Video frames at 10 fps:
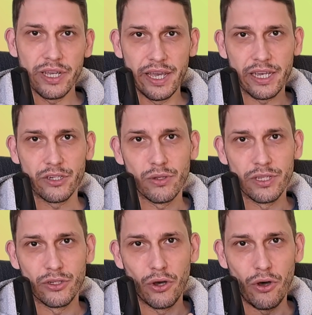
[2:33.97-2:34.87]
actually
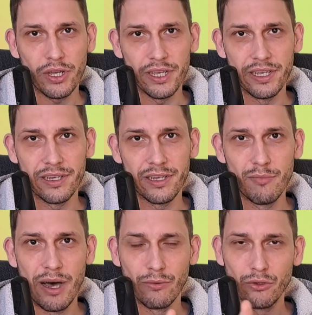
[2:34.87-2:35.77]
talking
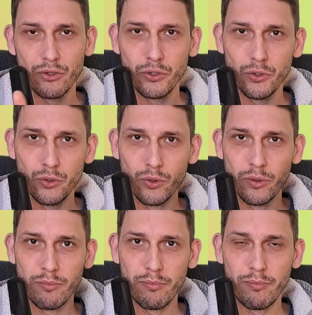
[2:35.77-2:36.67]
about two
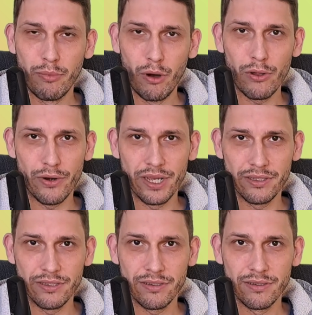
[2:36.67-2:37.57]

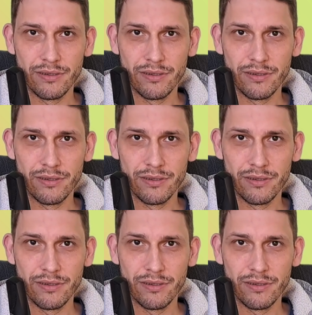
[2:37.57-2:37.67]
polarities,